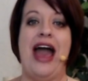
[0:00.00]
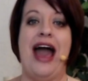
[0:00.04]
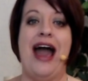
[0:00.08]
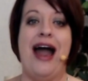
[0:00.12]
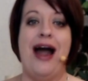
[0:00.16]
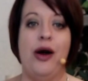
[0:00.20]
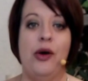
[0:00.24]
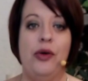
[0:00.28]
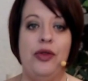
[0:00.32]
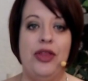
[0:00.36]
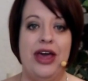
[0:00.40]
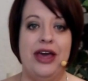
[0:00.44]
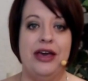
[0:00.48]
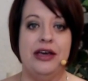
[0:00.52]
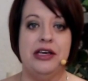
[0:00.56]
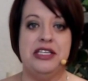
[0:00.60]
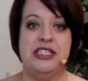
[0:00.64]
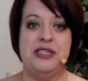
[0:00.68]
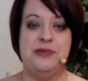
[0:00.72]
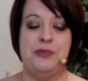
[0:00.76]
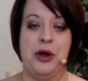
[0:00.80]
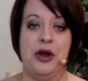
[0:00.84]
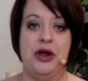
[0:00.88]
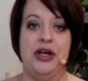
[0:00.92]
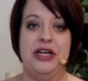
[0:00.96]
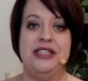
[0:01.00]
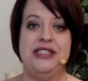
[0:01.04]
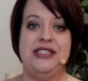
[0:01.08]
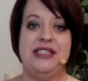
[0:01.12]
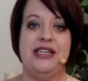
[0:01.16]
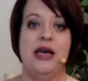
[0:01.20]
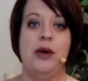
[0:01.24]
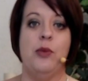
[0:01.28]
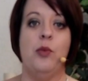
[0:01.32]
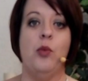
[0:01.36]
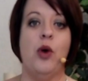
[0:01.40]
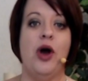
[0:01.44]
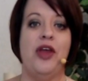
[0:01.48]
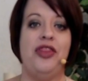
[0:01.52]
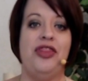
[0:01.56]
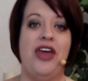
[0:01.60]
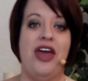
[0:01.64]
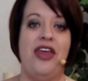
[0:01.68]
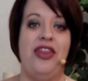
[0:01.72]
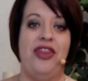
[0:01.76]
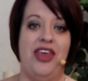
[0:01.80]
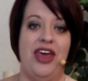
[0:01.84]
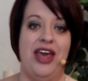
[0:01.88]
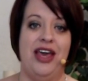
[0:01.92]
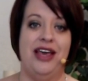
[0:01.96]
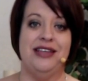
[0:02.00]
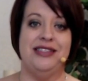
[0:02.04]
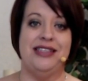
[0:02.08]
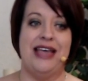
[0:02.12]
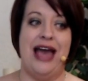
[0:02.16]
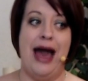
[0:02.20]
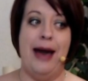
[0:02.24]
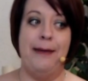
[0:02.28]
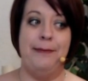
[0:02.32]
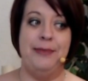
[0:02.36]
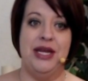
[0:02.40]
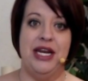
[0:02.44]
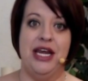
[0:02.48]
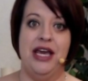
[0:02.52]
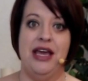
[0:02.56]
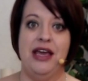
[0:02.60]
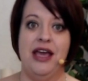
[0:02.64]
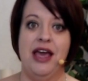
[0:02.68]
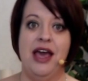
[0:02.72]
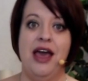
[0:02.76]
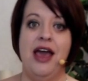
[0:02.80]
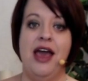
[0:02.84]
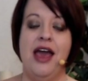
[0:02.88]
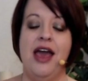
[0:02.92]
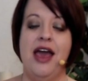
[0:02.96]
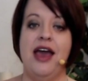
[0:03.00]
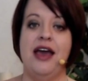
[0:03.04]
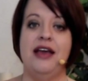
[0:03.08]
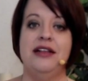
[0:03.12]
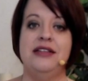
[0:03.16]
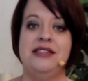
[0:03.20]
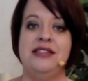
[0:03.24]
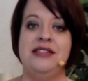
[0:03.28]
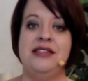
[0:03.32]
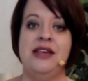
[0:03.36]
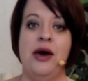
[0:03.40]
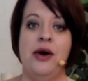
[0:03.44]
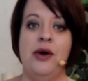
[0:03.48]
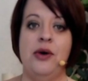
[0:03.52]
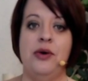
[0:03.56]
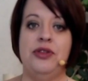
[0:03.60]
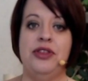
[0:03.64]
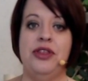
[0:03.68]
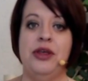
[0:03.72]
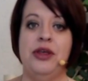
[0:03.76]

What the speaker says: how they experienced it and what they think is happening. And so the